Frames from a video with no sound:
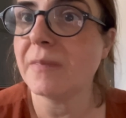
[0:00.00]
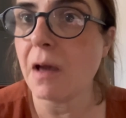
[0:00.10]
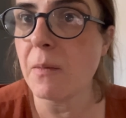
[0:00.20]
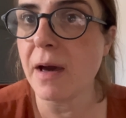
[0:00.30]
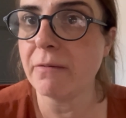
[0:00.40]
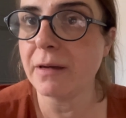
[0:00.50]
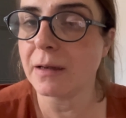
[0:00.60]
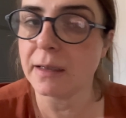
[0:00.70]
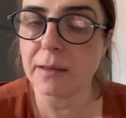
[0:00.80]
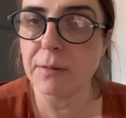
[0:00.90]
having a
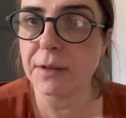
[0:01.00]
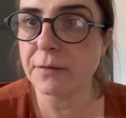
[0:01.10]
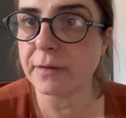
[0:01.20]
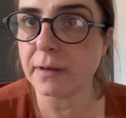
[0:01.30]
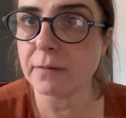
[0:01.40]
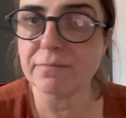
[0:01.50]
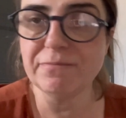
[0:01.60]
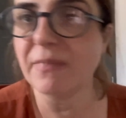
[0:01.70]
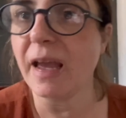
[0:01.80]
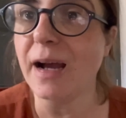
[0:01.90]
little bit of a
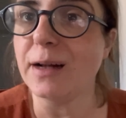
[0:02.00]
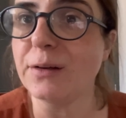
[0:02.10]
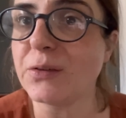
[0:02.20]
health